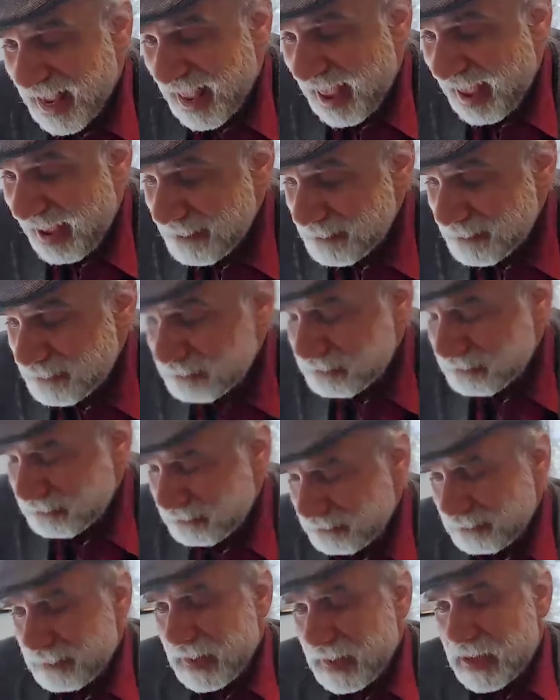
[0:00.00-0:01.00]
And
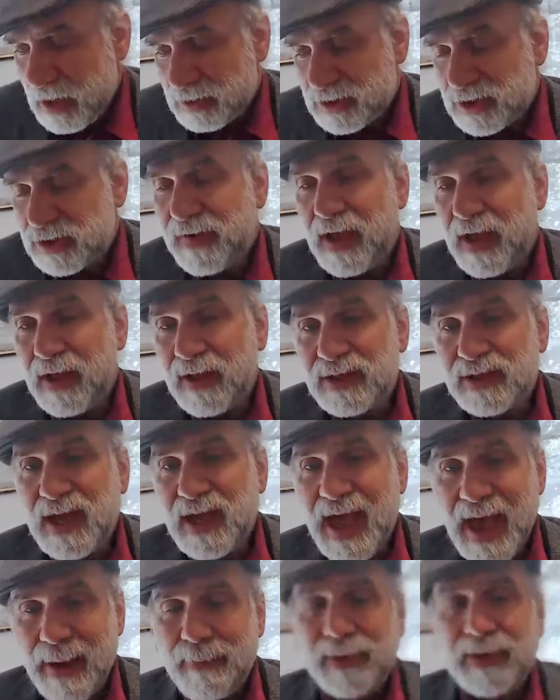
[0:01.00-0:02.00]
you know, surveillance
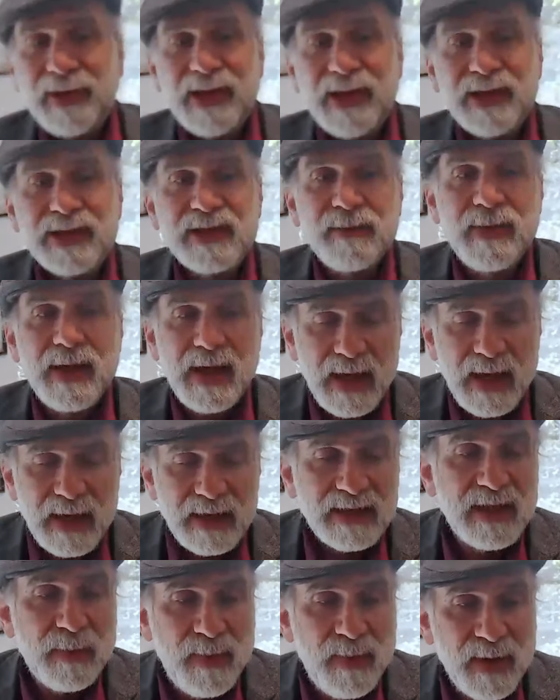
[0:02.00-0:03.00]
capitalism
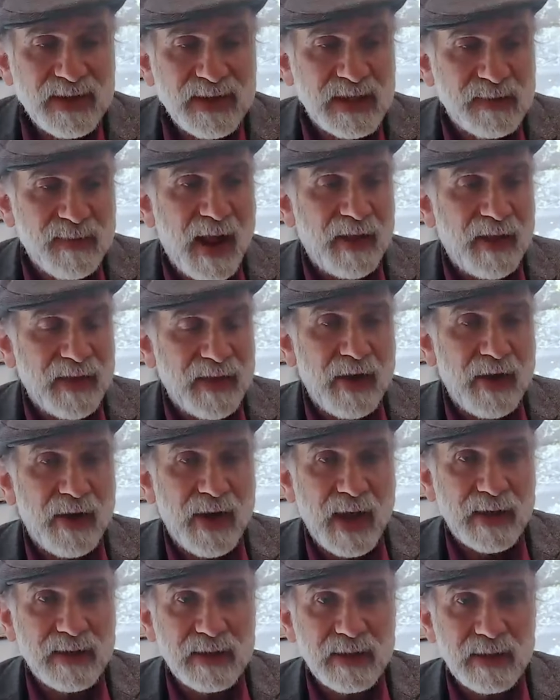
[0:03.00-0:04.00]
is the business model of the
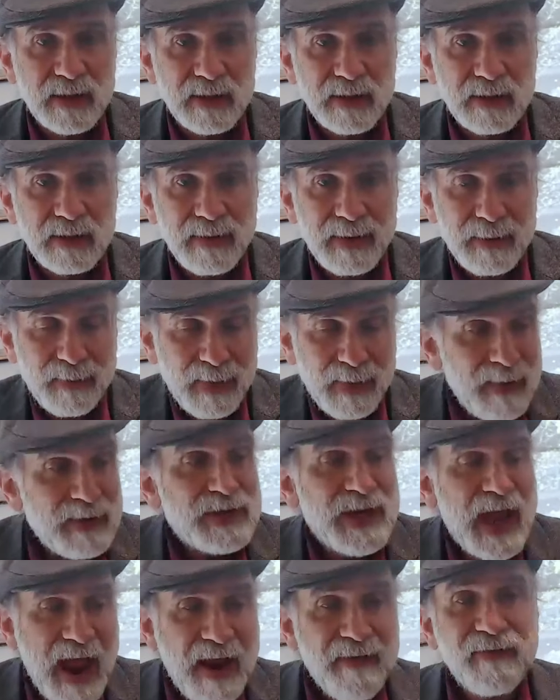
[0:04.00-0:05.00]
internet. Like pretty
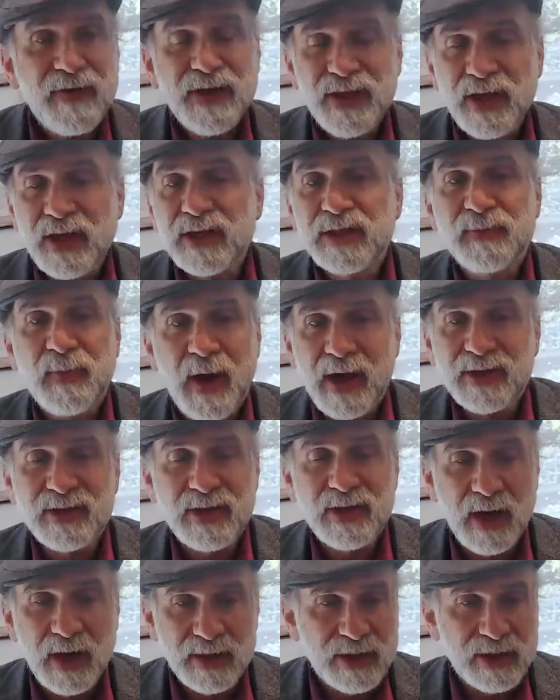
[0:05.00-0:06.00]
much everything
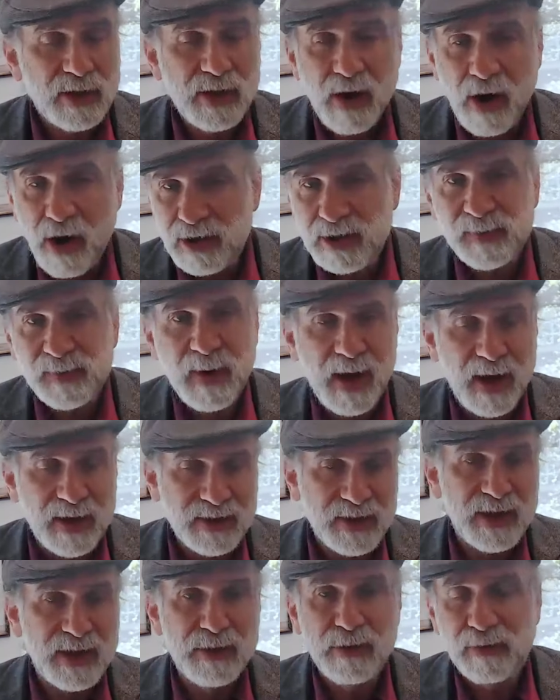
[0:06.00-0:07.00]
spies on us. Your car
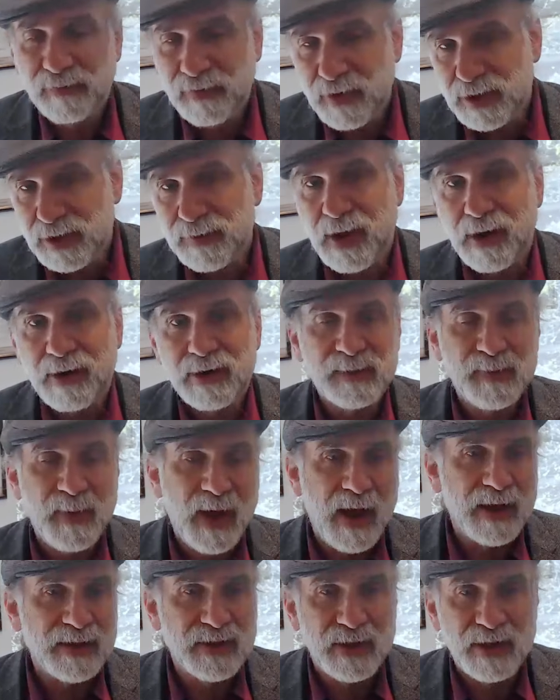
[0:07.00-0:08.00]
spies on you, your refrigerator
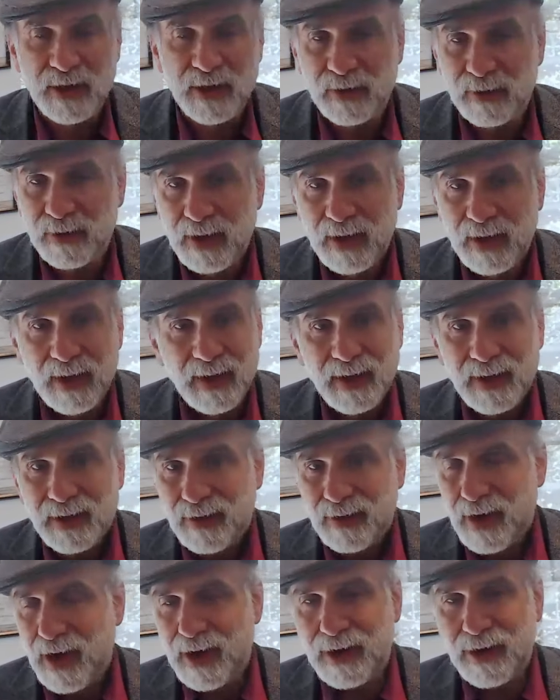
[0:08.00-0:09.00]
spies on you,
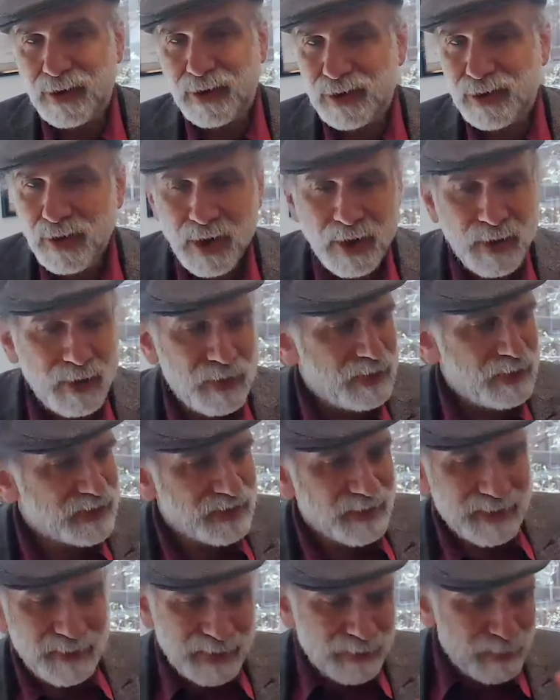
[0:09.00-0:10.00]
right? Your
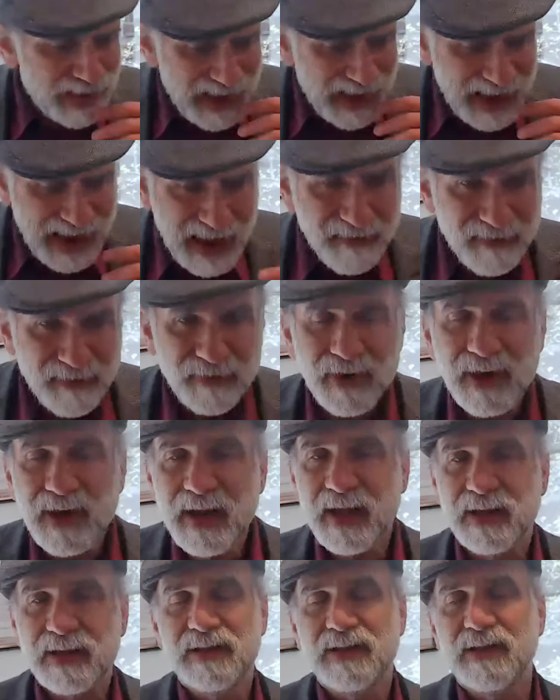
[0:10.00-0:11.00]
drones, I mean, whatever it
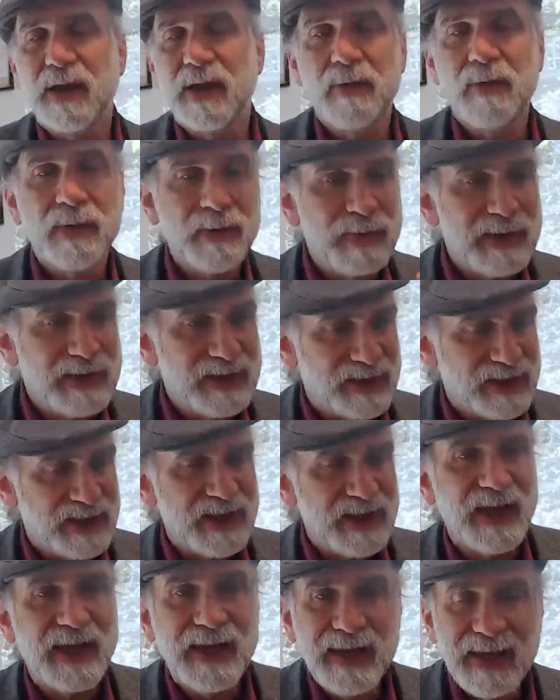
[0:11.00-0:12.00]
is, you know, we, we
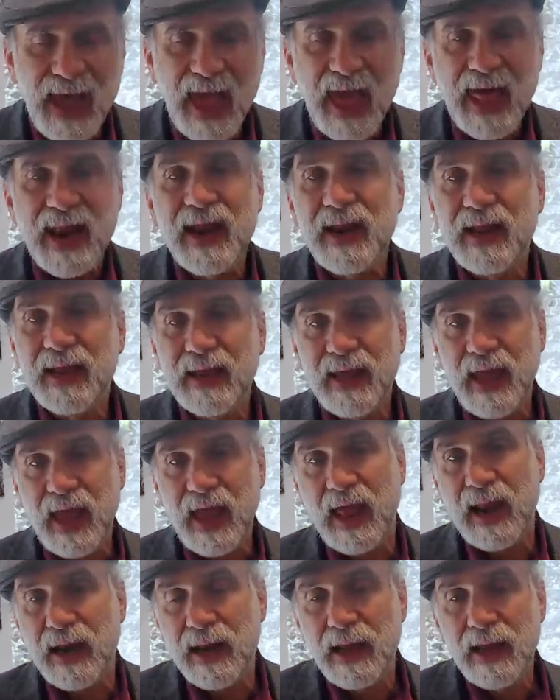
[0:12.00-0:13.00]
see again and
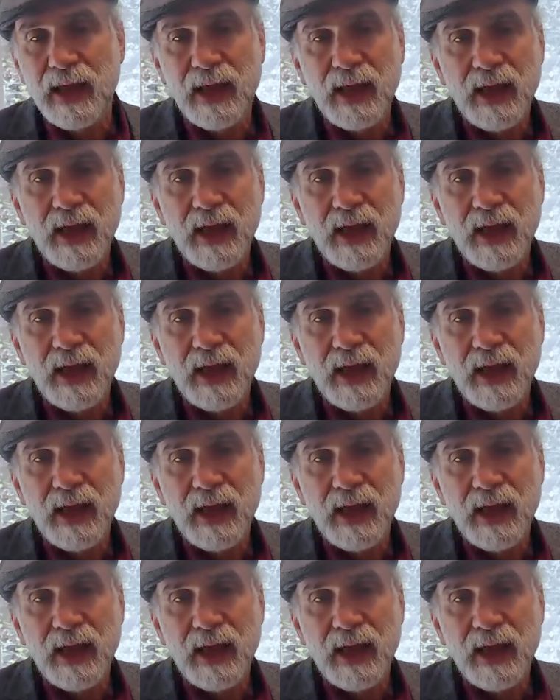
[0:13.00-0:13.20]
again